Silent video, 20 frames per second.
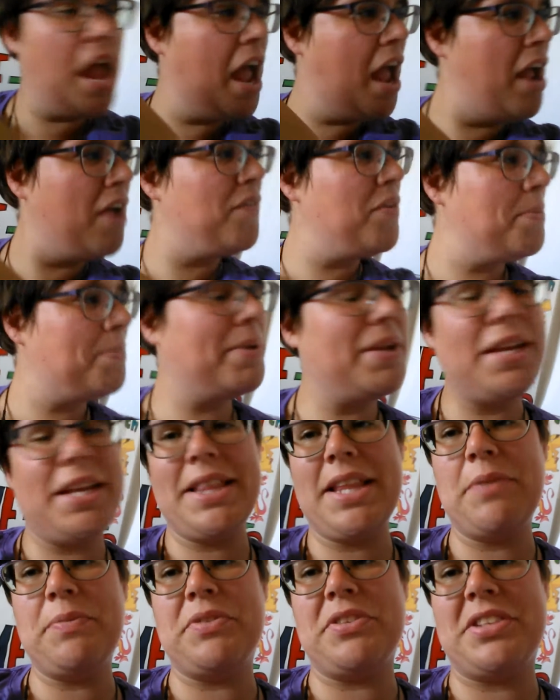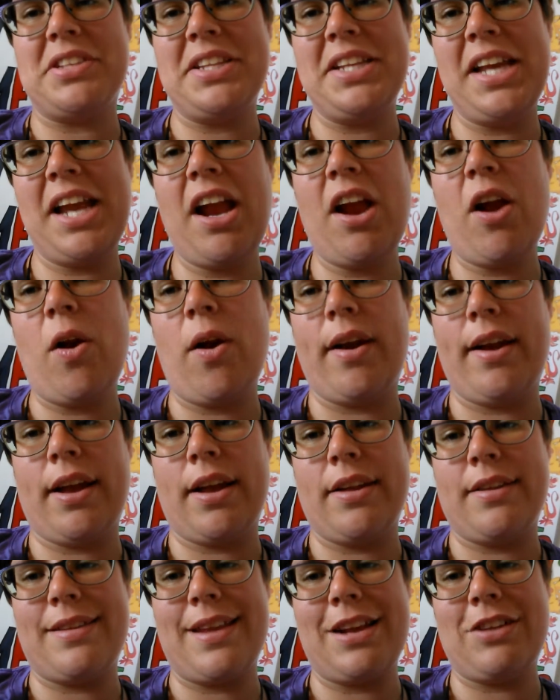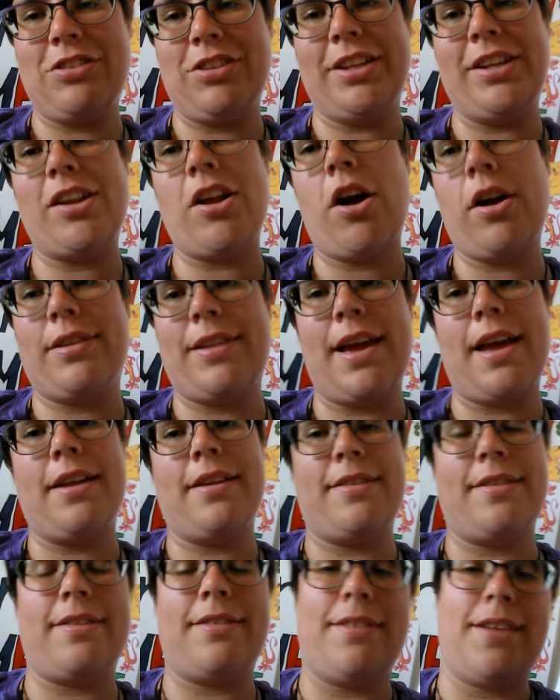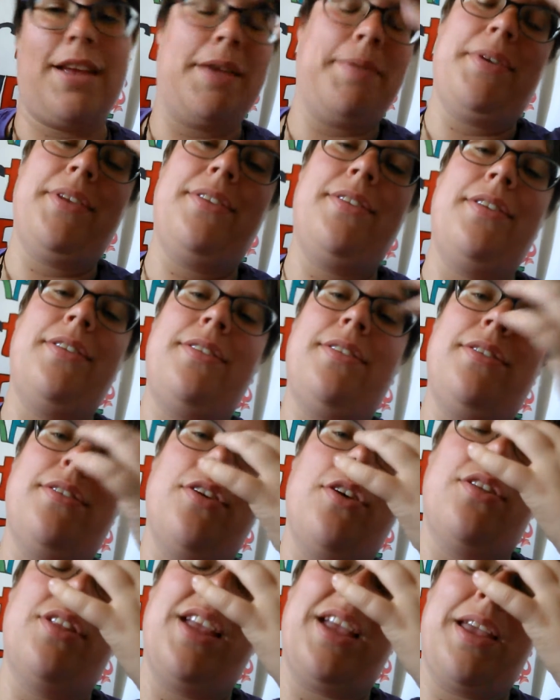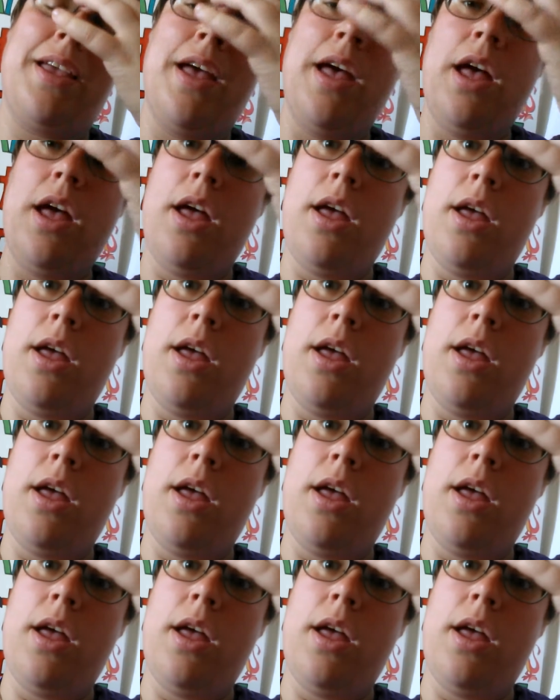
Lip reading: Everybody that was in the area is actually knocked out at this time, because this is all like